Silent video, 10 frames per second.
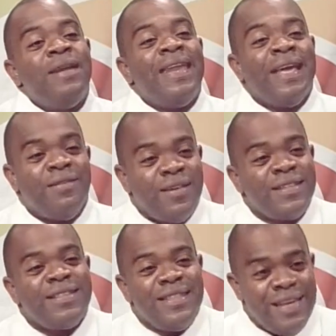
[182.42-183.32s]
Minerva
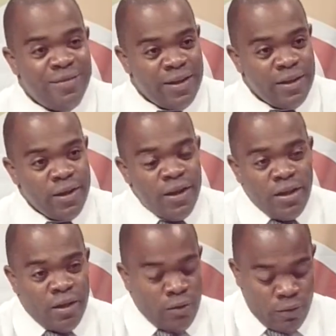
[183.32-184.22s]
Stephen,
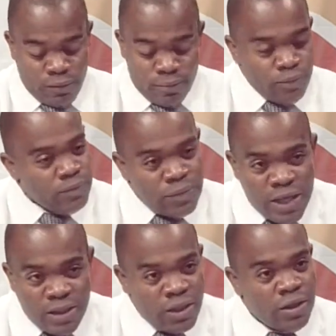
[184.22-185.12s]
you know,
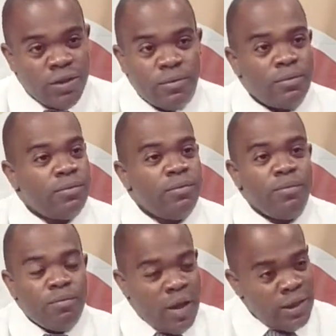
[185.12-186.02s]
teacher,
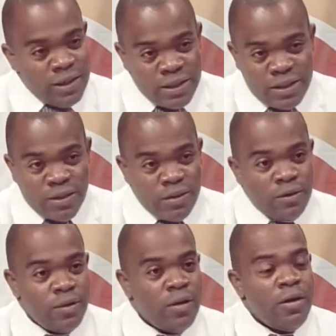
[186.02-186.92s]
politician,
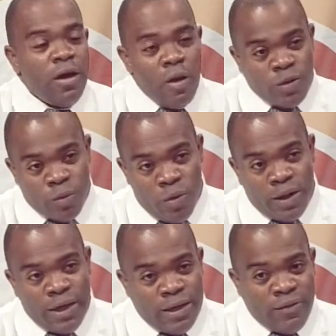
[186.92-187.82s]

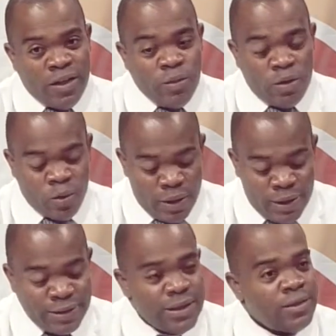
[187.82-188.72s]
outspoken individual, was one of
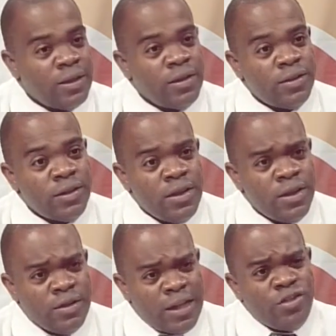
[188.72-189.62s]
the sisters
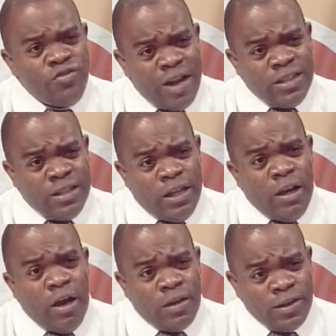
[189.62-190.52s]
that tragically
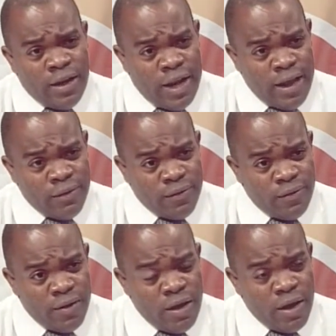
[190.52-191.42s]
lost her life
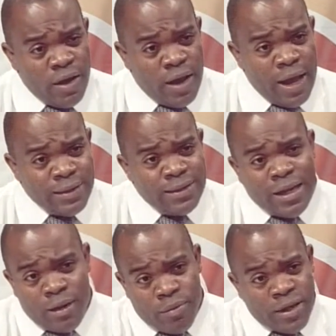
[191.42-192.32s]
at
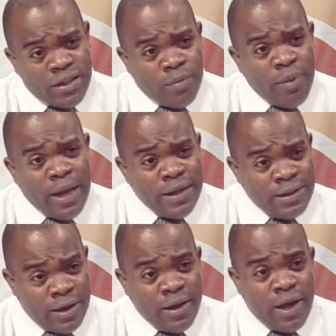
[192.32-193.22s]
Celebration Palace
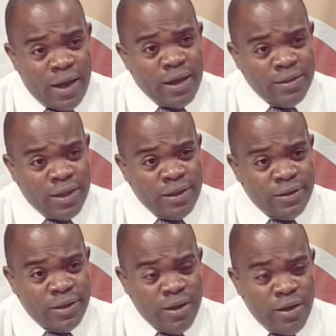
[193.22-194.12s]
in a car
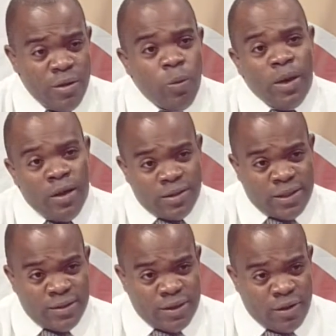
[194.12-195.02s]
accident with her
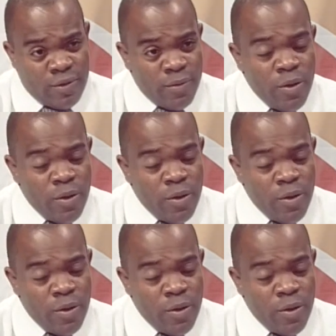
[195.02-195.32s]
sister.